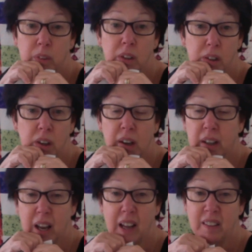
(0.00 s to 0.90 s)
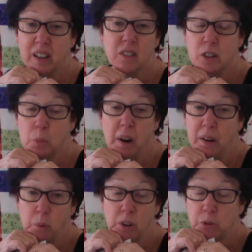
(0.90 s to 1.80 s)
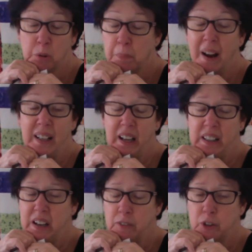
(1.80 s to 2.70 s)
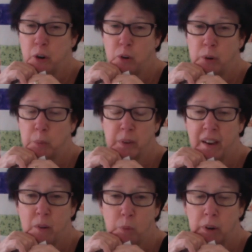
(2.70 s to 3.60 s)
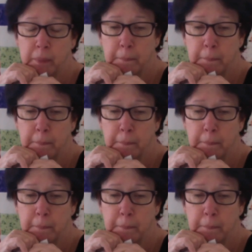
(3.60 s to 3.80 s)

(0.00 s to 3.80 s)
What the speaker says: Yeah, Kay, that's the way it was with mine. I'd never known him without one.